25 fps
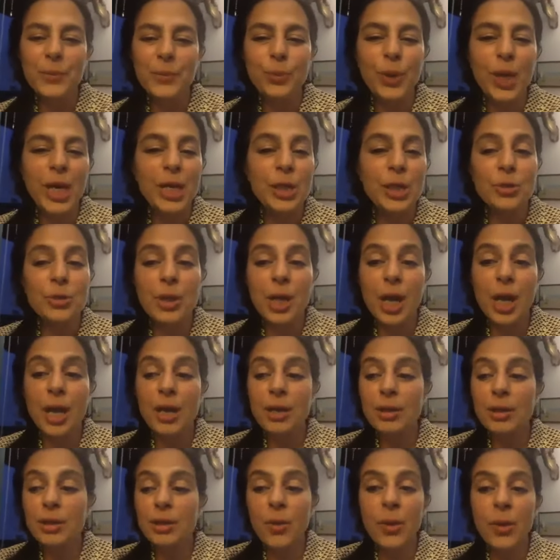where you
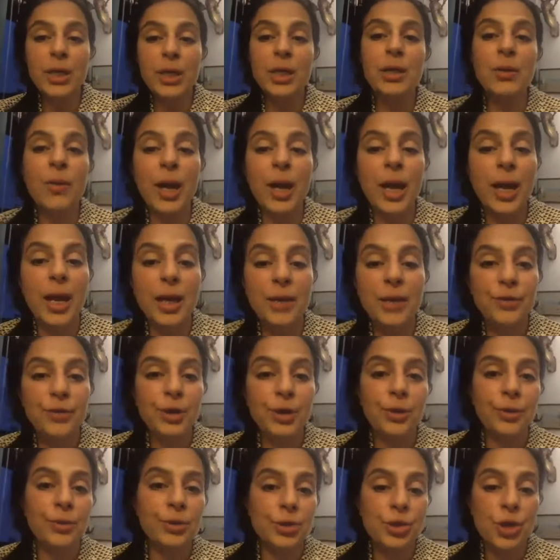can't go anywhere
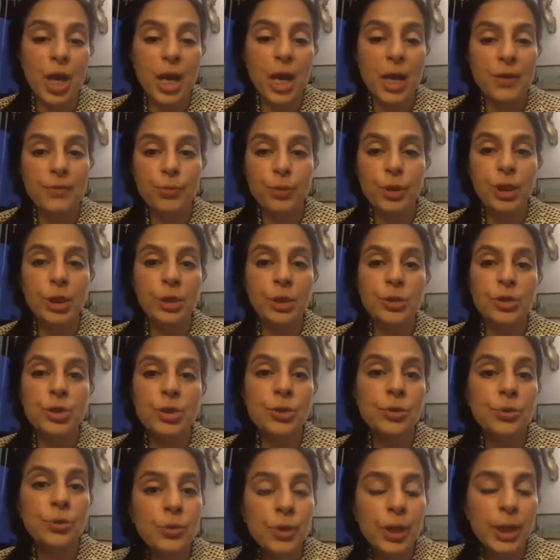if you don't drive. What do you
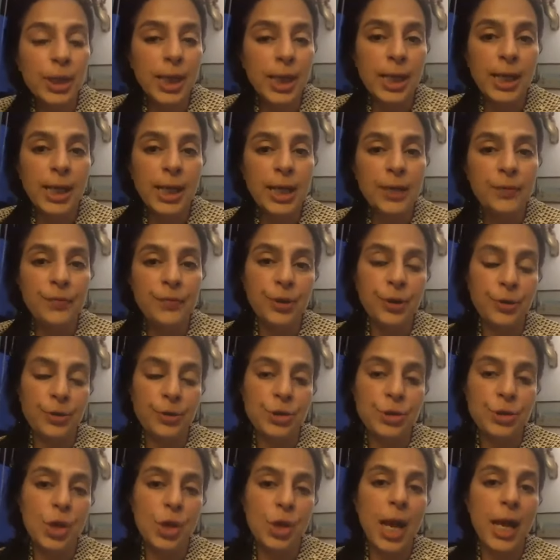do in LA if you
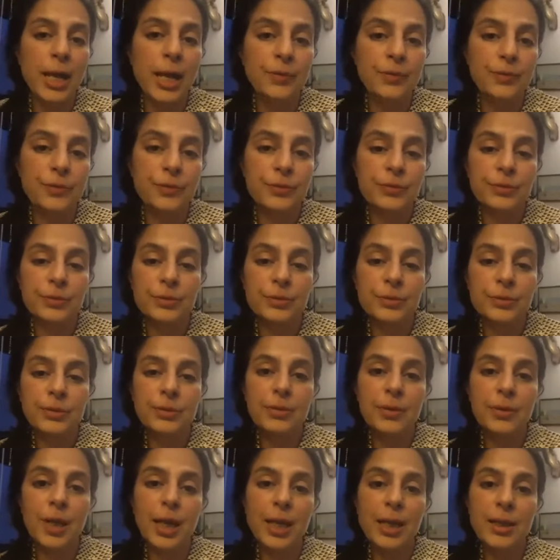don't drive,
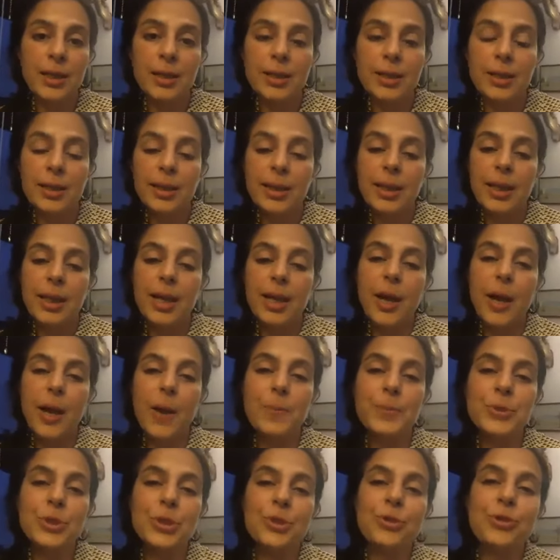right?
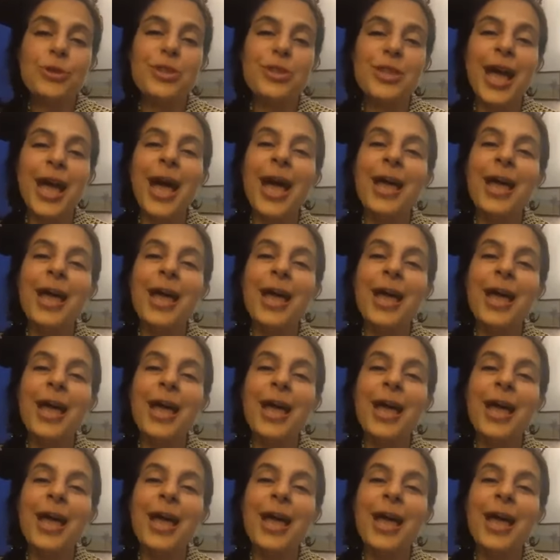So that